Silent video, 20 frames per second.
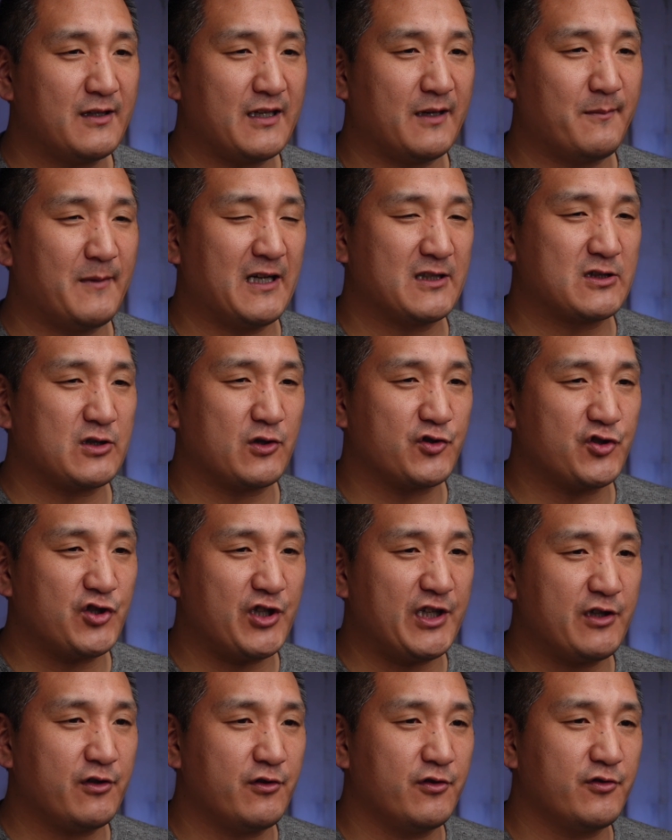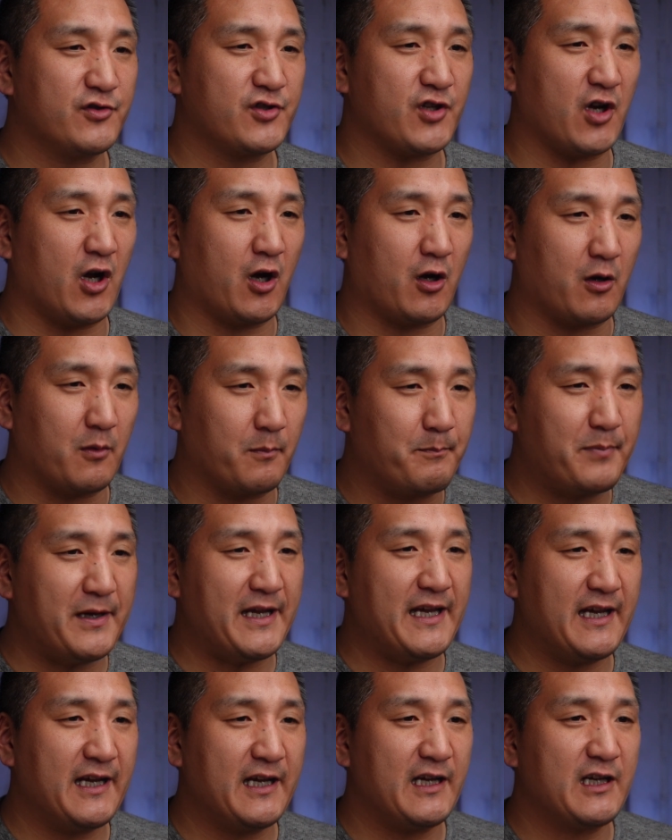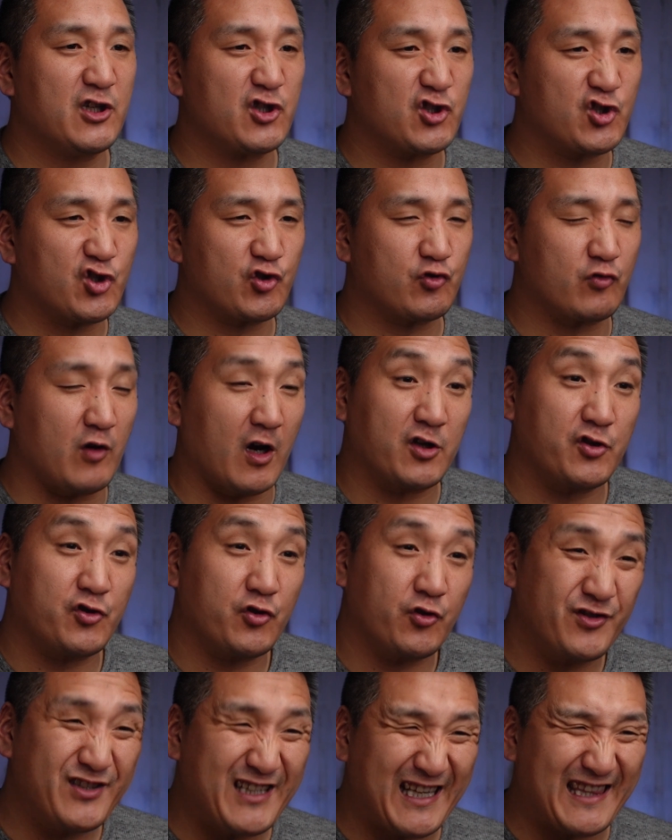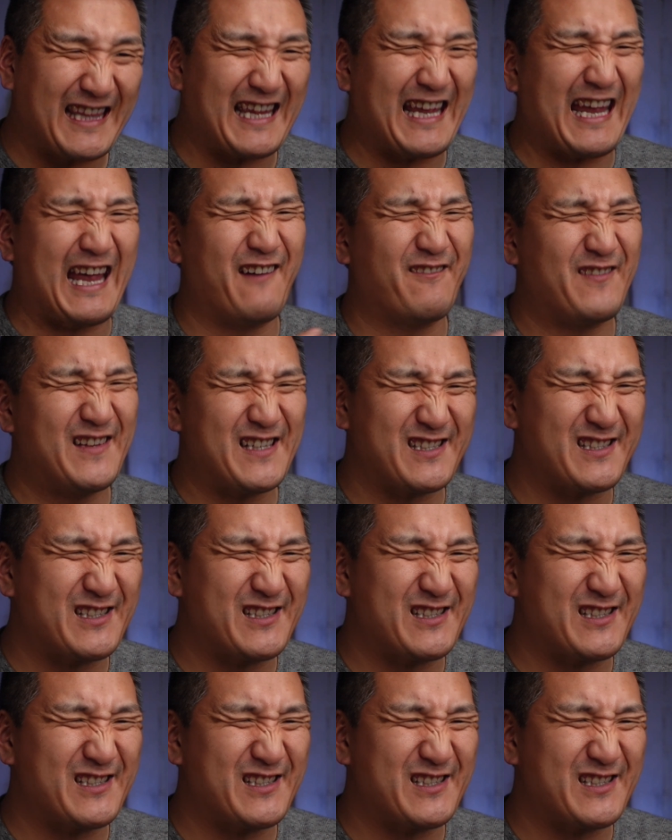di Montalcinos are big, structured, yet that have this